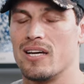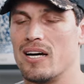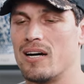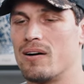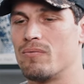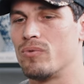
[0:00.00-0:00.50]

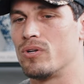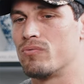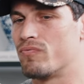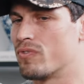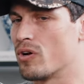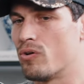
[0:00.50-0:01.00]
um, we'd
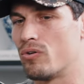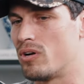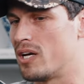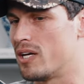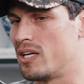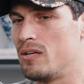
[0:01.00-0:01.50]
go on
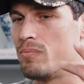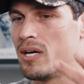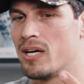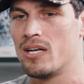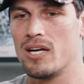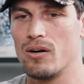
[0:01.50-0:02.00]
like
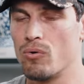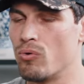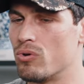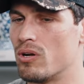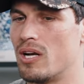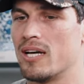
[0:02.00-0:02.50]
eBay and like
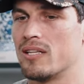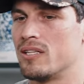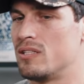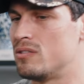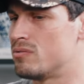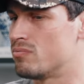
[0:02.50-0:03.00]
order like
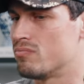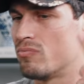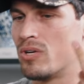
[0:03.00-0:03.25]
these